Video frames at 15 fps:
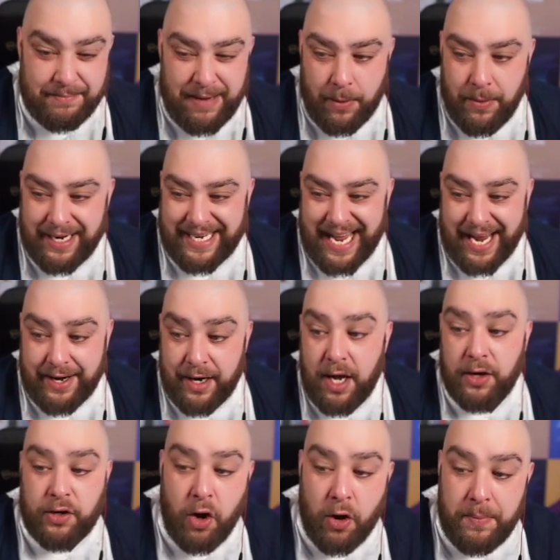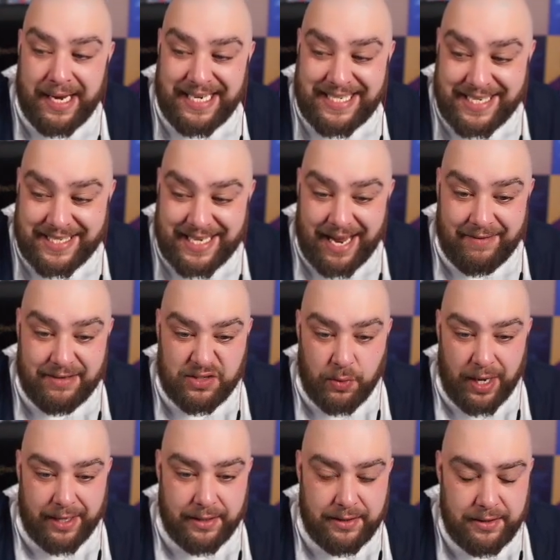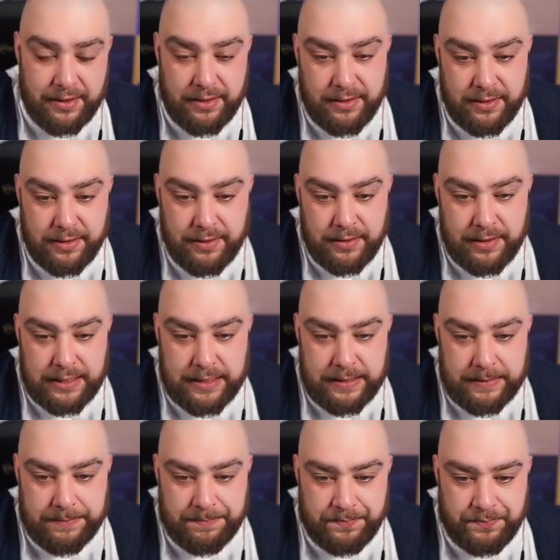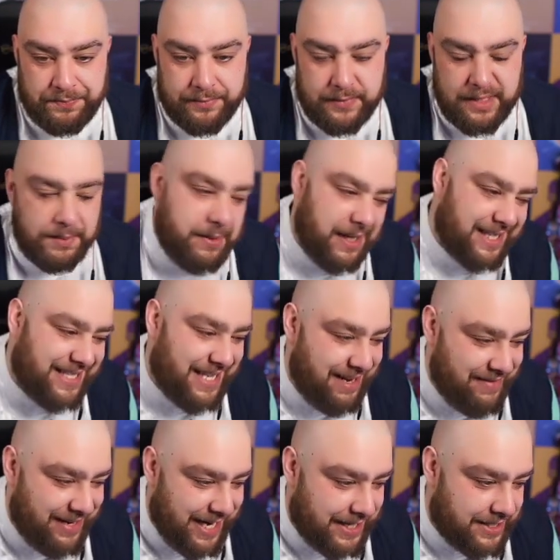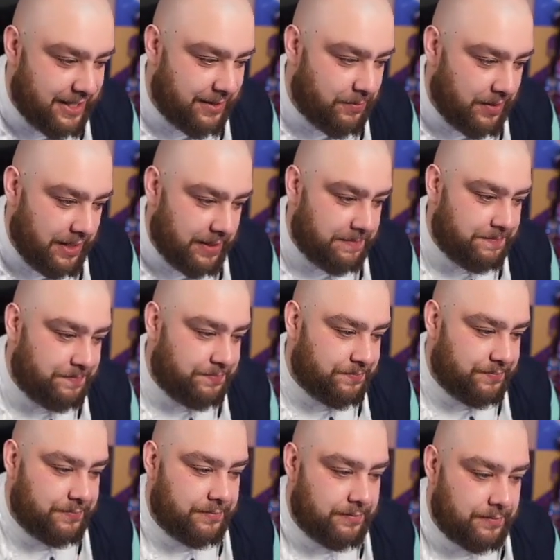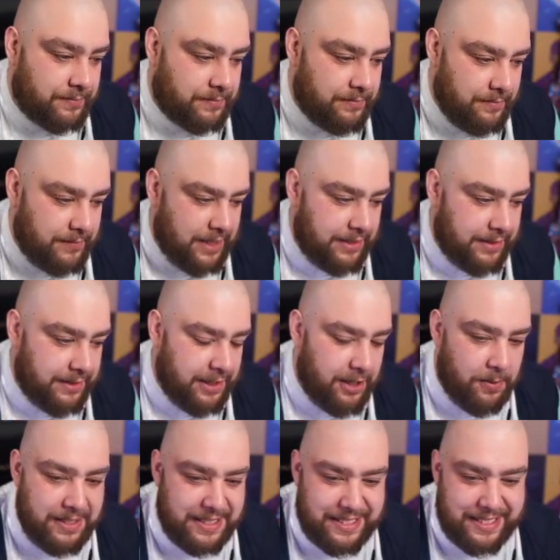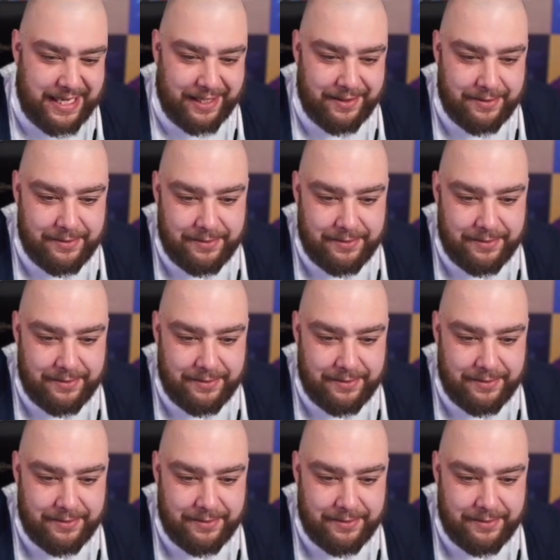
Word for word: Mount again. Gomes is there as well. But you take red Ederson, wouldn't you? They always stink.